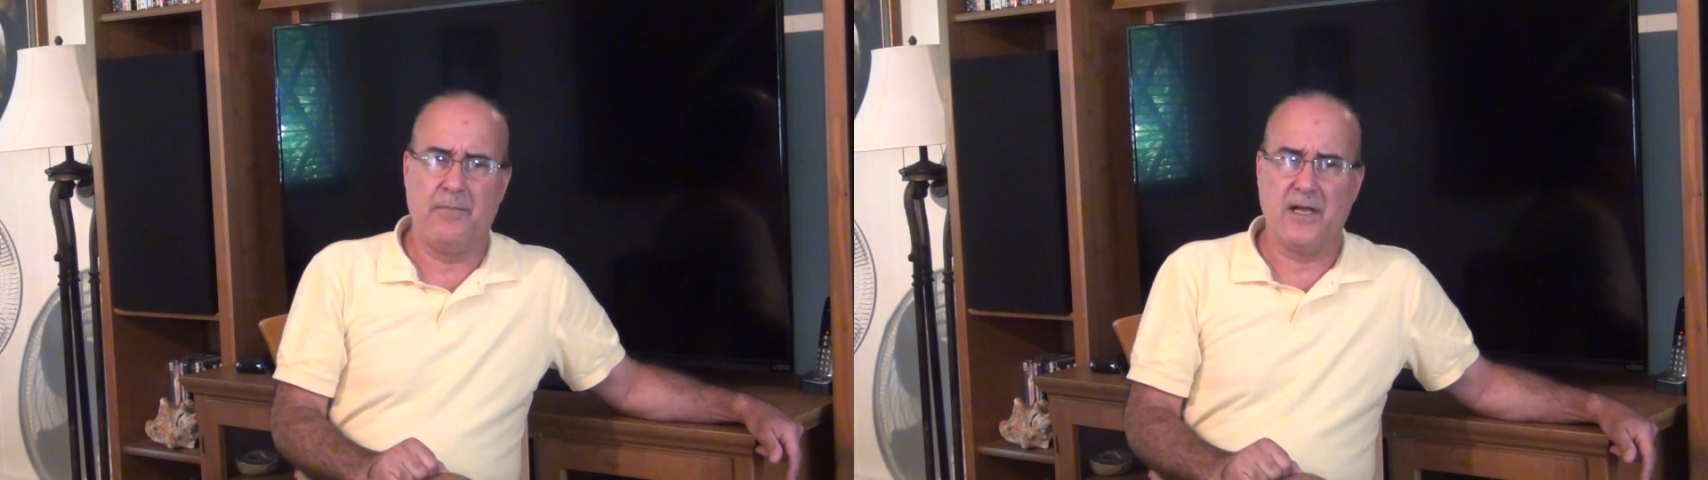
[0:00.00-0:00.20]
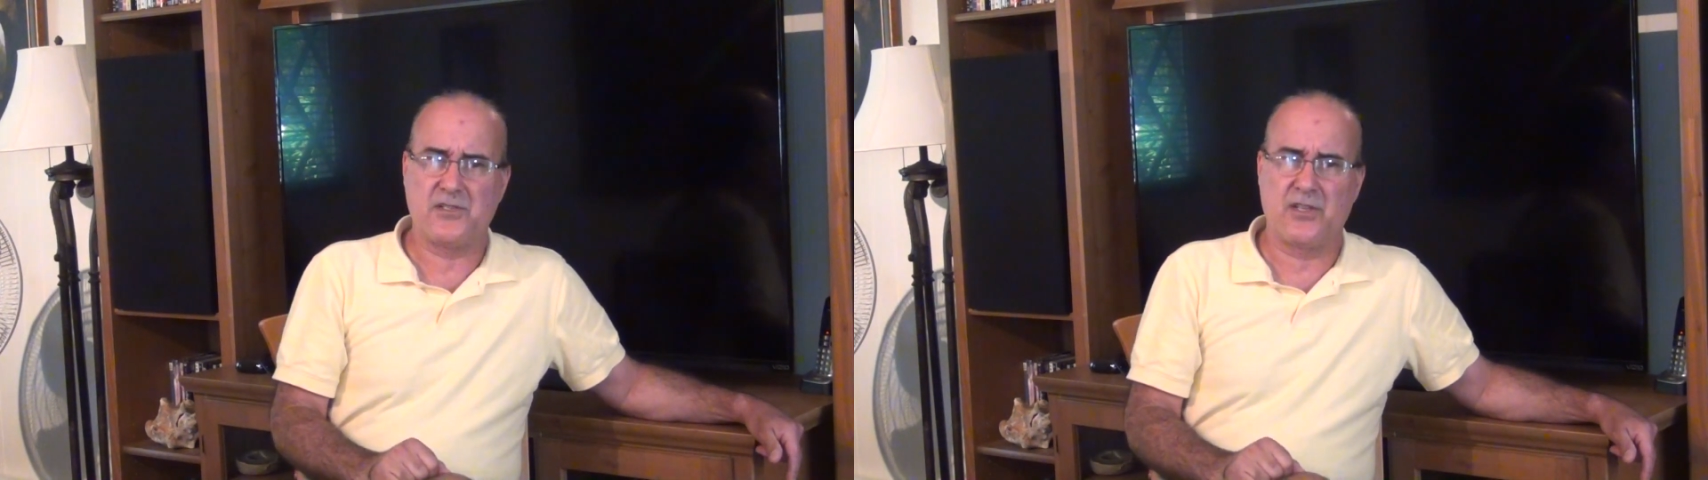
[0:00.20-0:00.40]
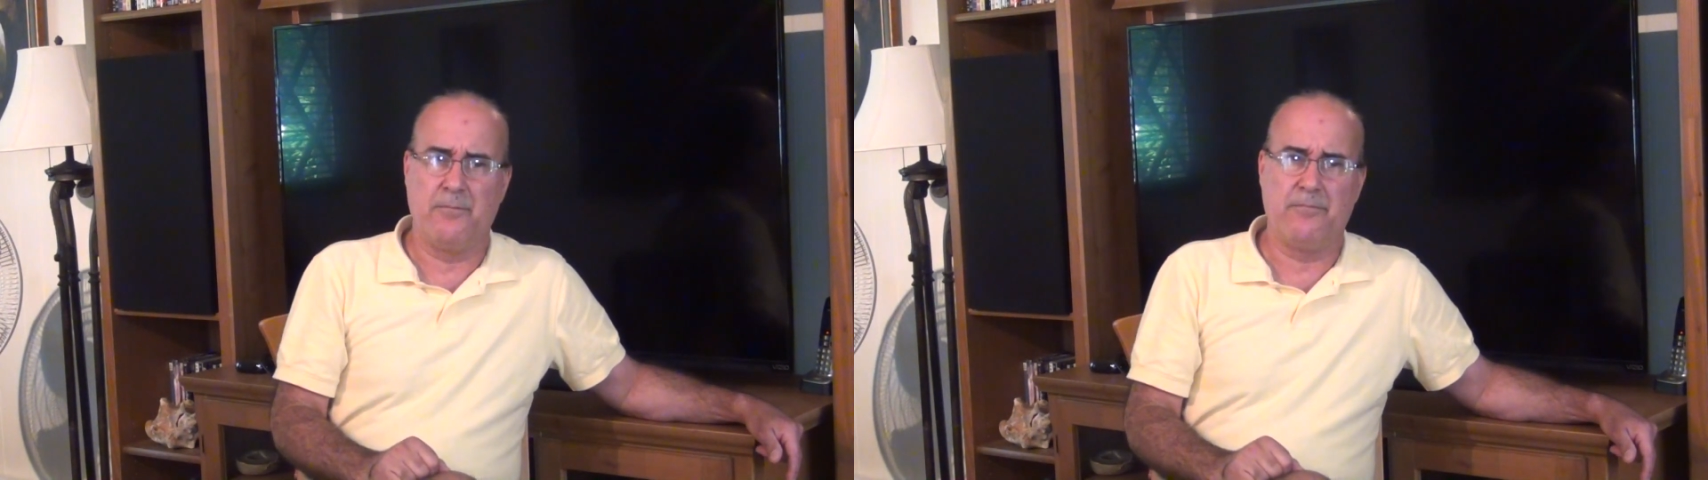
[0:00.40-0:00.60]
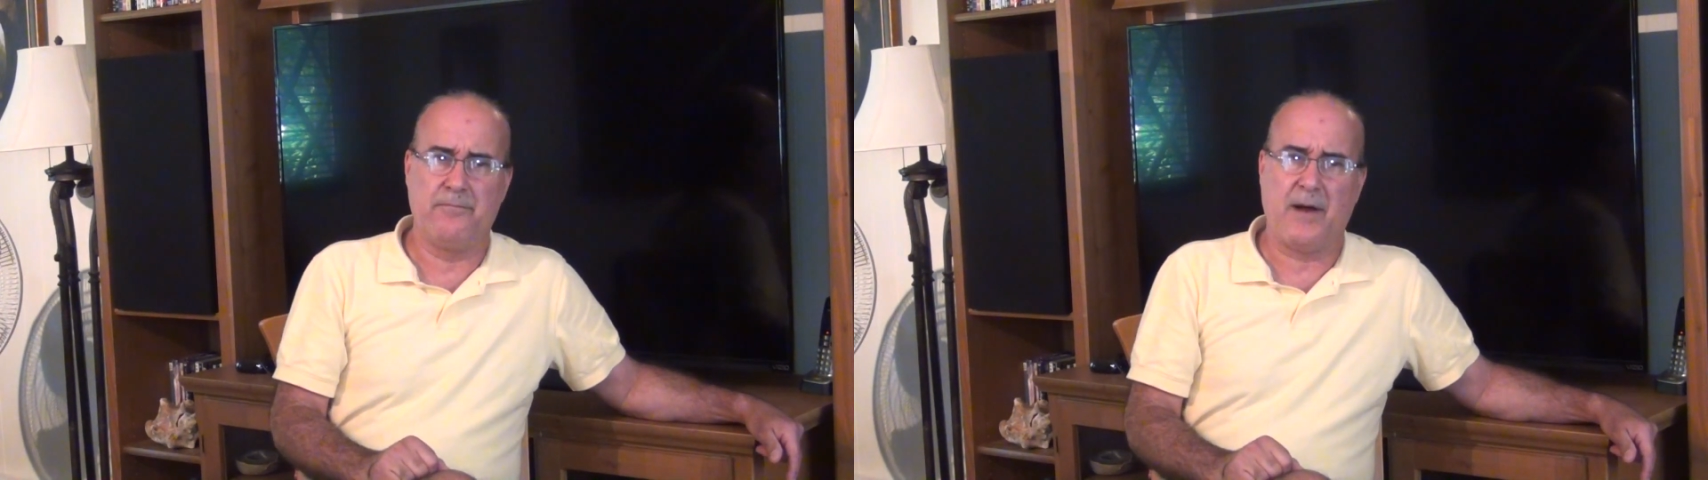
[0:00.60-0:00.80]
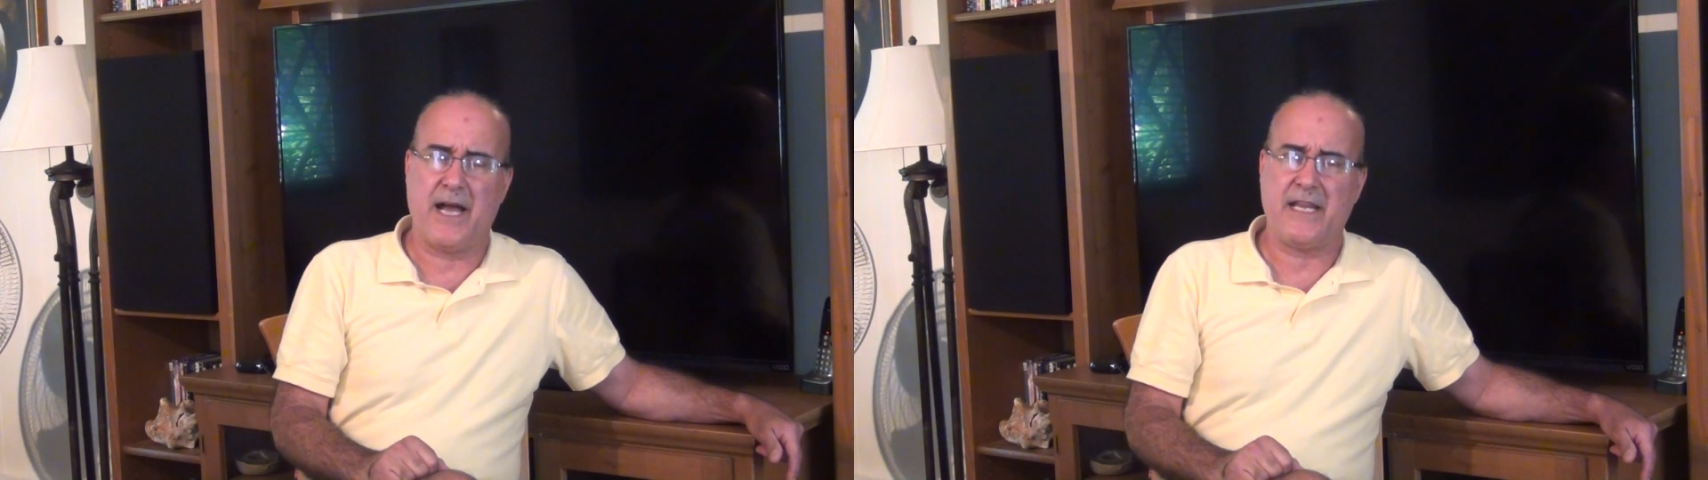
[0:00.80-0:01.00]

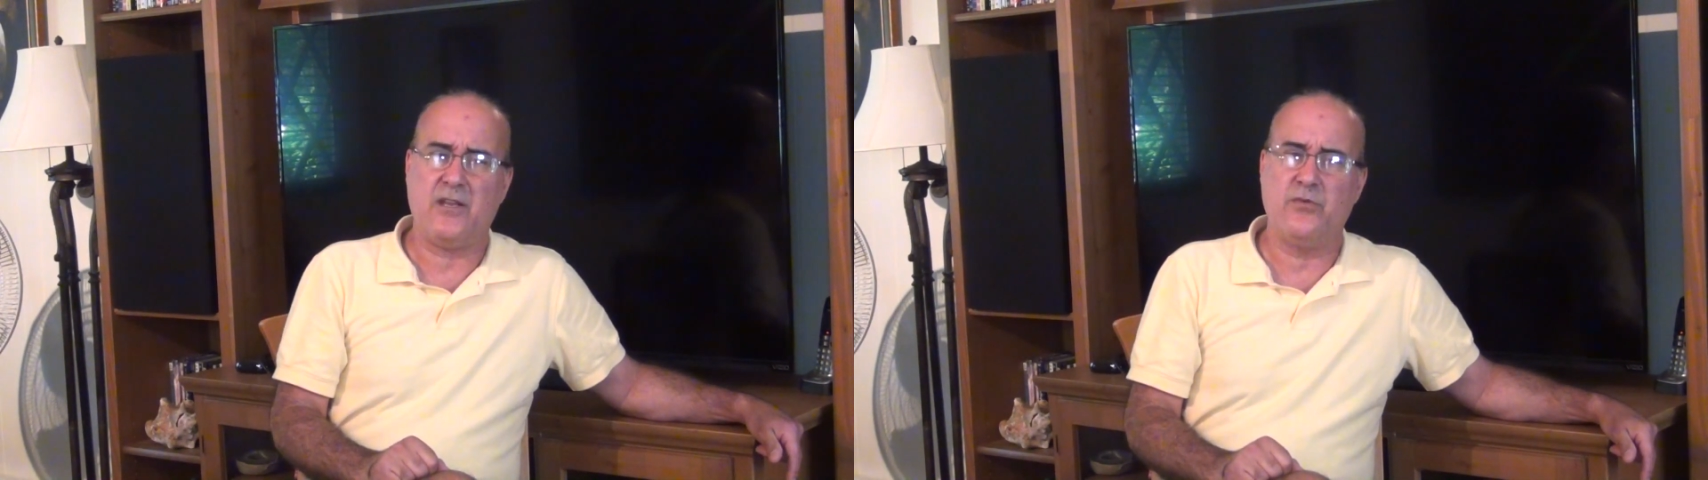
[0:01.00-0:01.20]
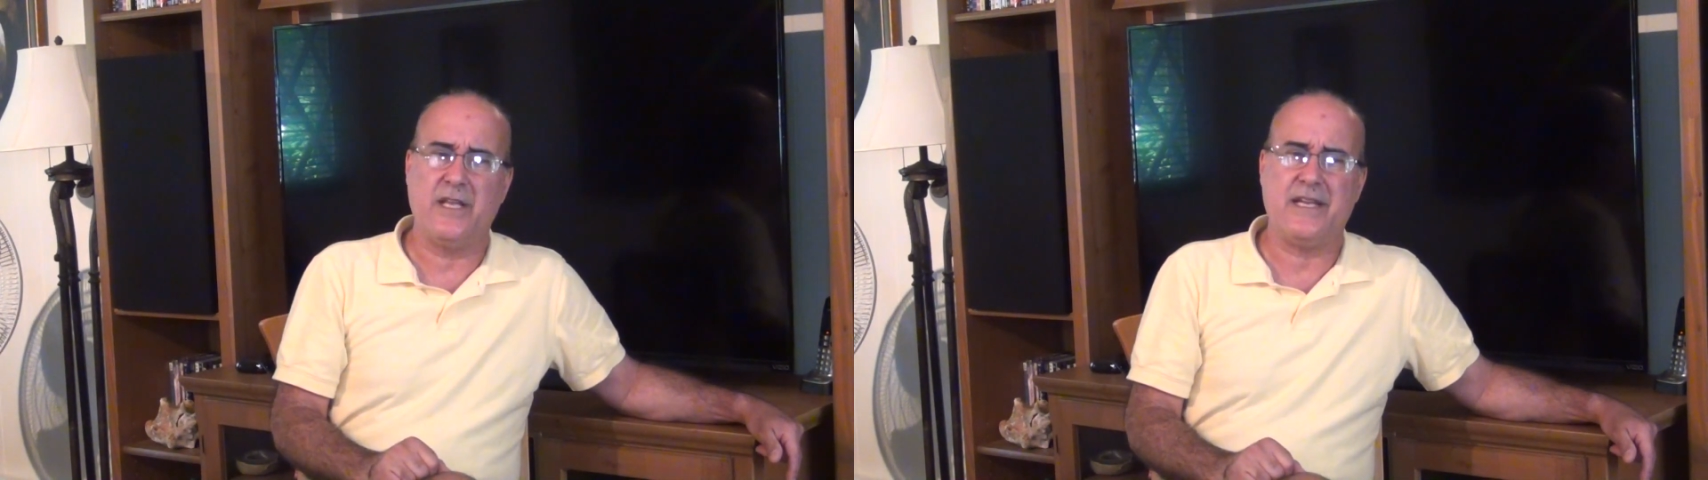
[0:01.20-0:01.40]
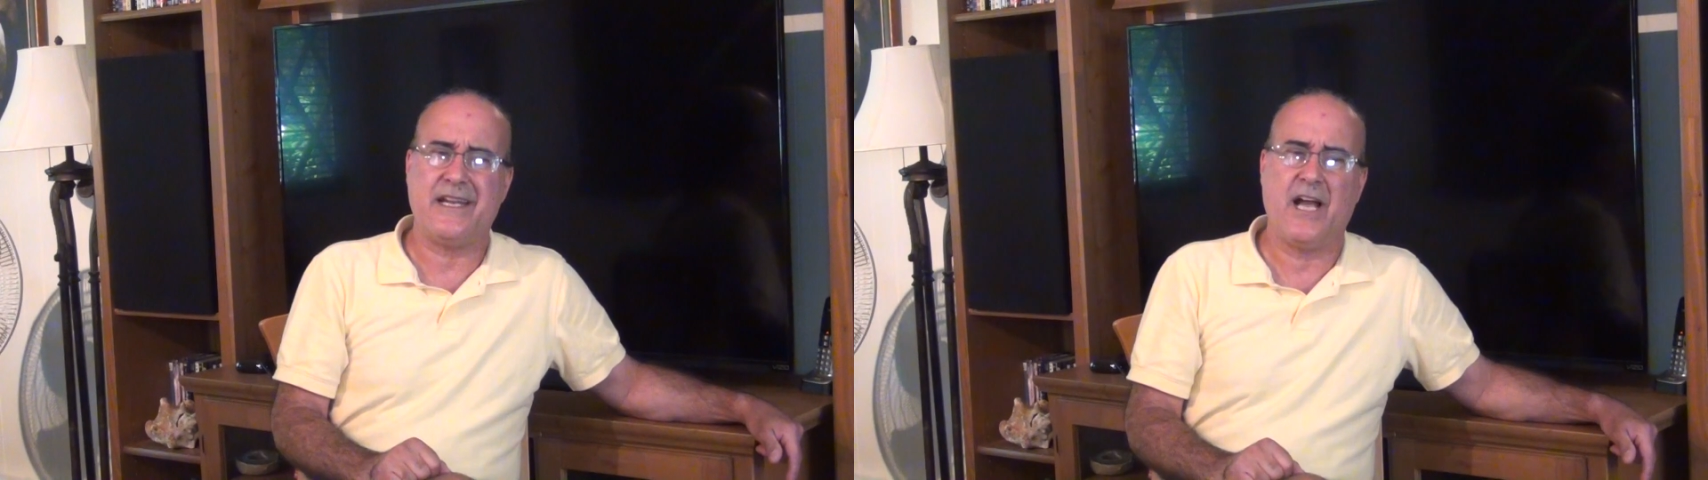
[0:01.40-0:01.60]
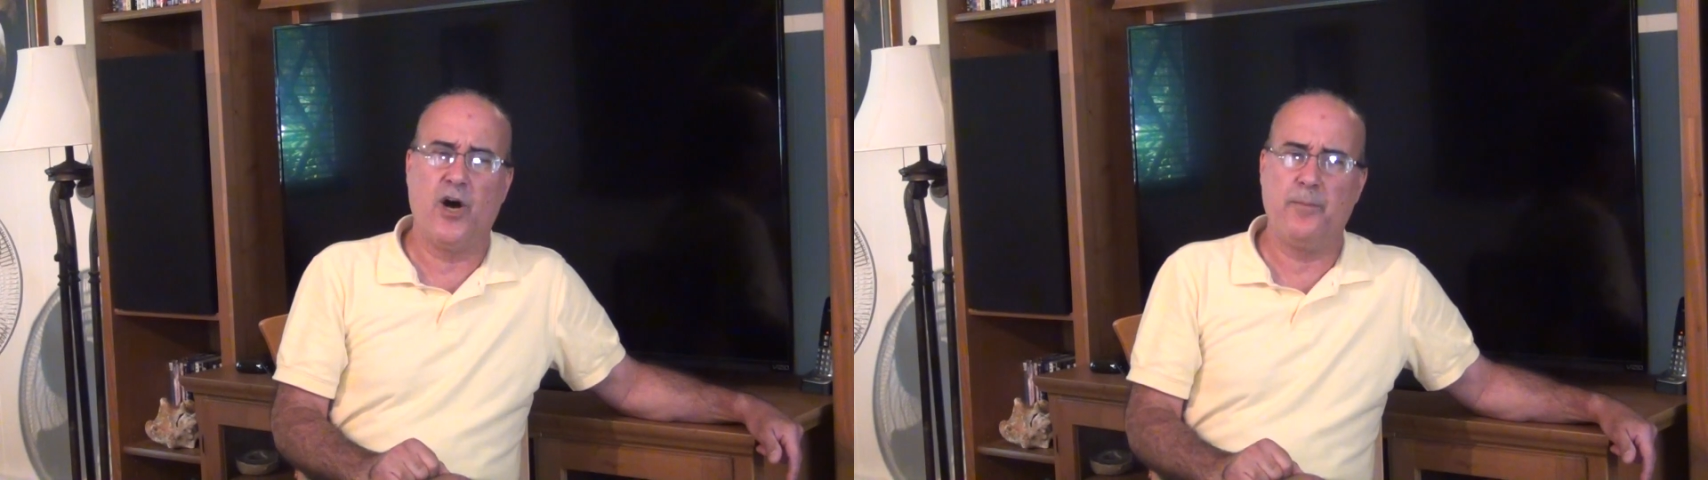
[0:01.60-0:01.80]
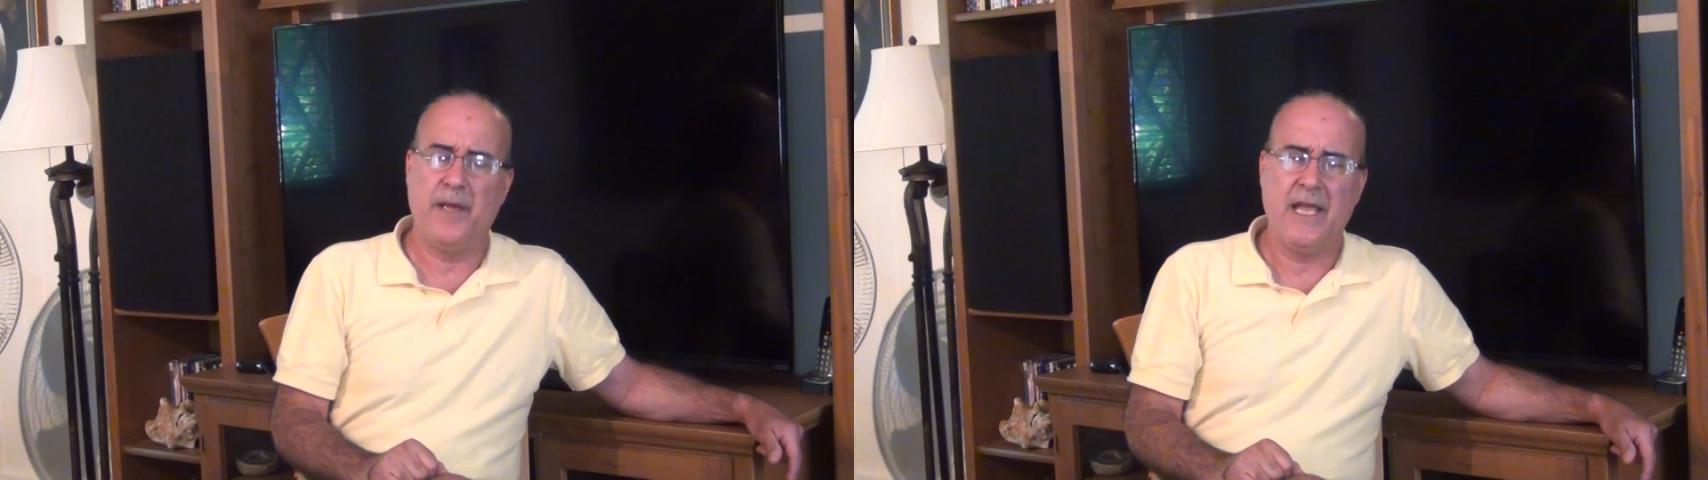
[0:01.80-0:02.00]
somebody who needed
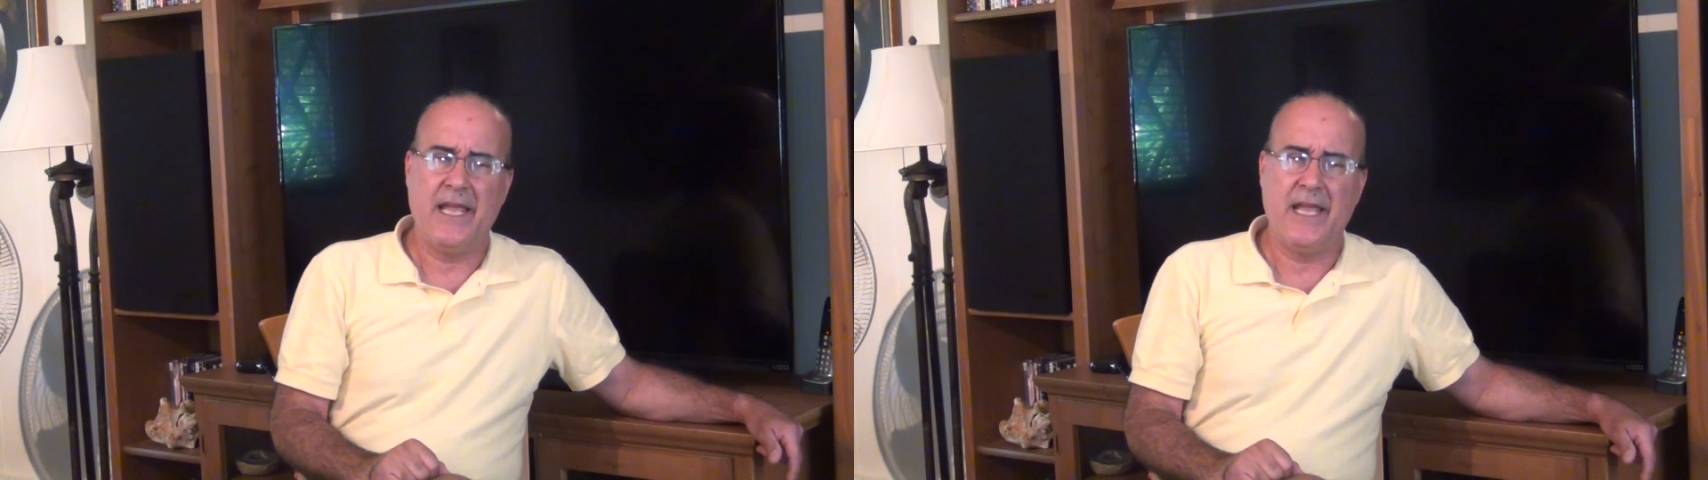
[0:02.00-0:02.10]
help,